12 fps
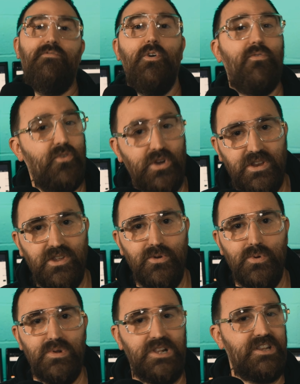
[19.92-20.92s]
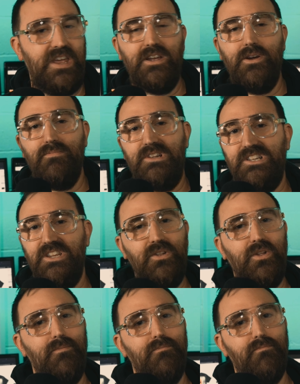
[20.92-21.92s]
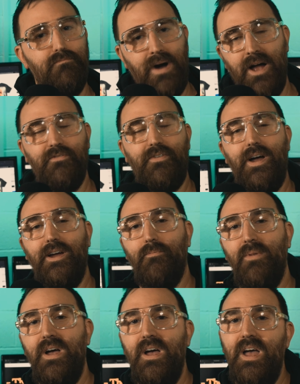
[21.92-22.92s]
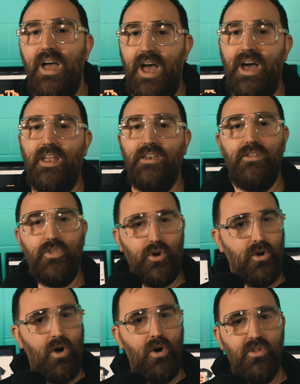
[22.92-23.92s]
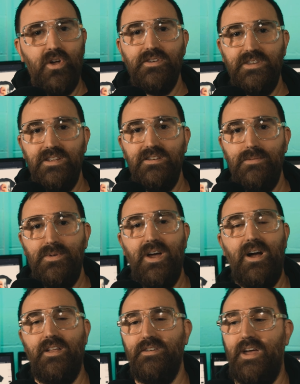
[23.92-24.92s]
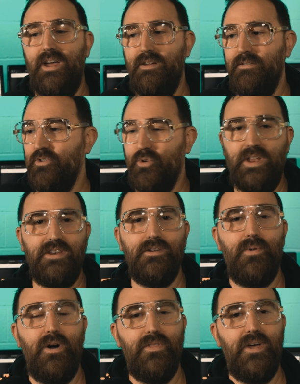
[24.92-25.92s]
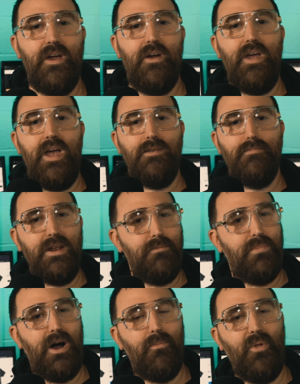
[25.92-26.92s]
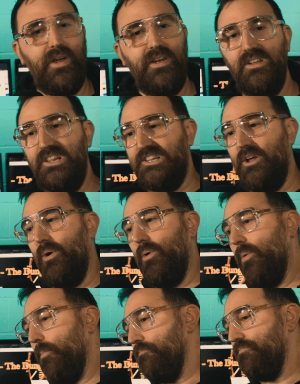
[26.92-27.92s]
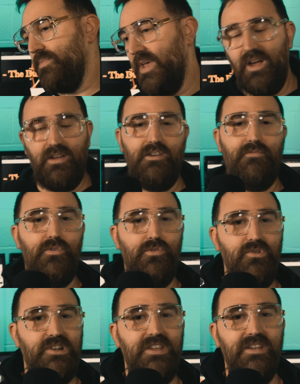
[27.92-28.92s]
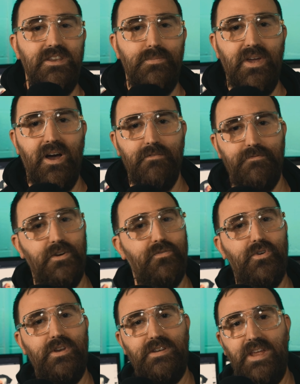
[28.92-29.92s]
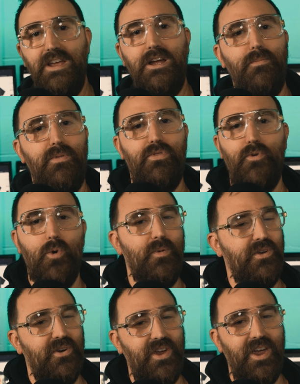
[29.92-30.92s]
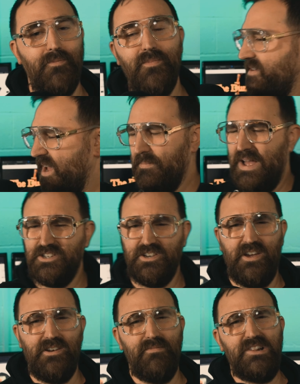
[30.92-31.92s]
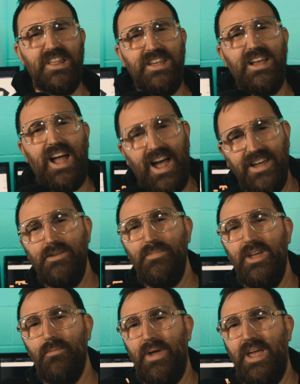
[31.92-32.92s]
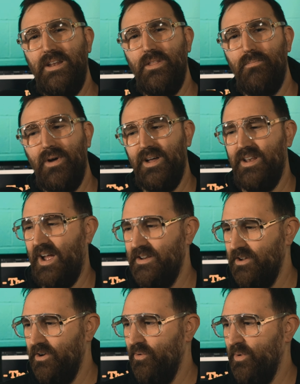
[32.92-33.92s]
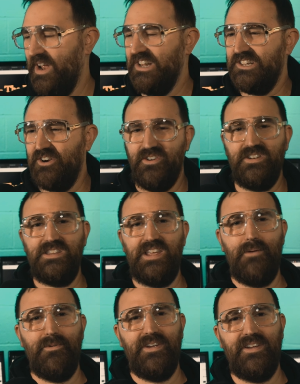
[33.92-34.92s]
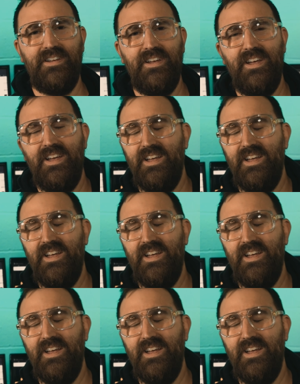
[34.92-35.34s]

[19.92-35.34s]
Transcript: feel free to use. Take them, steal them, modify them, and they're all on D&D Beyond. I created them on there and made them public, so yeah, if you use D&D Beyond, feel free to take them and throw them in your game. Yeah, magic items, they can kind of be a pain in the butt. I know when I started DMing,